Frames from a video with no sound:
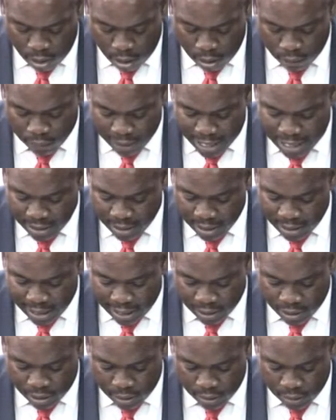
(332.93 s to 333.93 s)
of
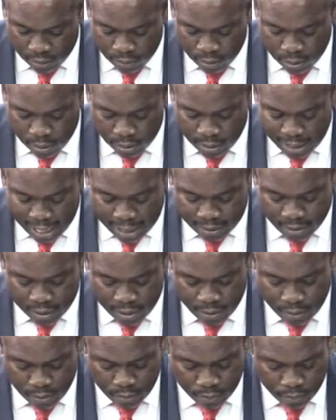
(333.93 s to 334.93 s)
international
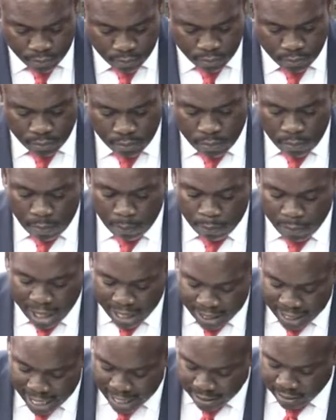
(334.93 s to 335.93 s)
taxes,
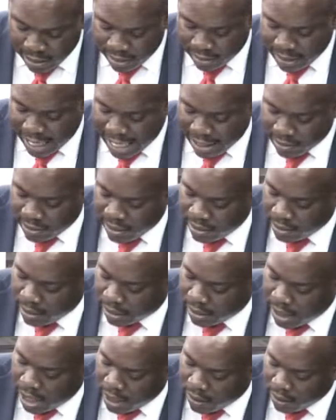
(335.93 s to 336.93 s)
bank asset taxes,
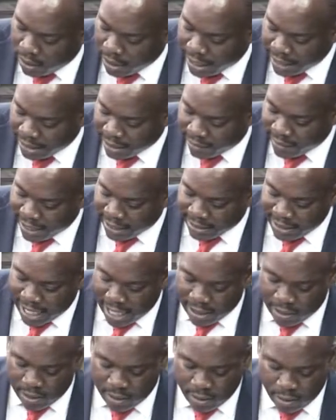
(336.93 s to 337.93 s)
and other indirect
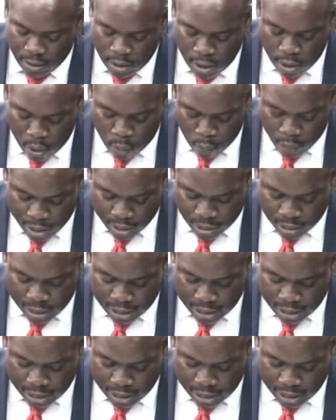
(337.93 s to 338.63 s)
taxes, which